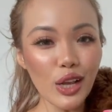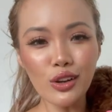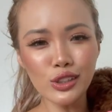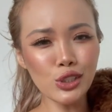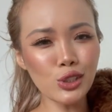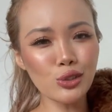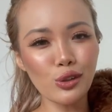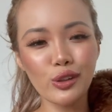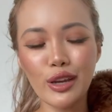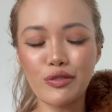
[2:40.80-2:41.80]
I'm just
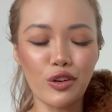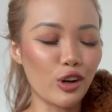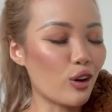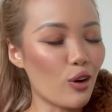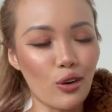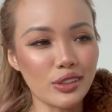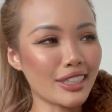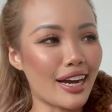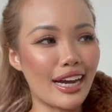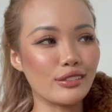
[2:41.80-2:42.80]
scrolling for a long
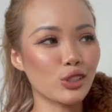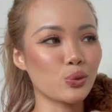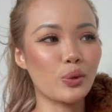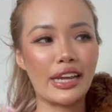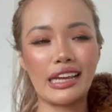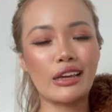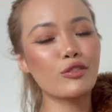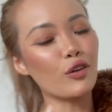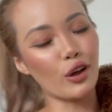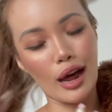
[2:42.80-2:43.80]
time, just waiting
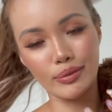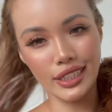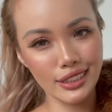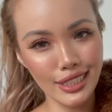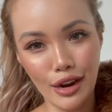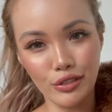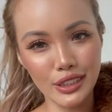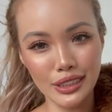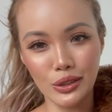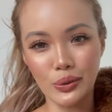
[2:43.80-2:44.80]
for updates every
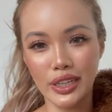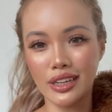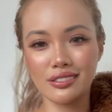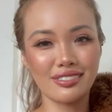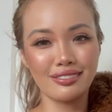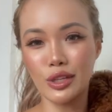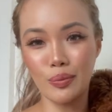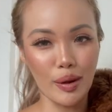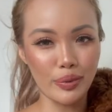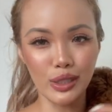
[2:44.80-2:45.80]
single week new
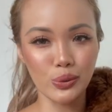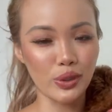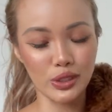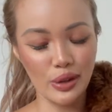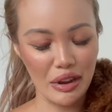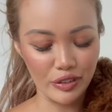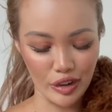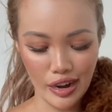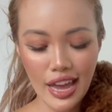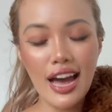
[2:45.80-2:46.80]
puppies
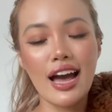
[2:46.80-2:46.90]
whatsoever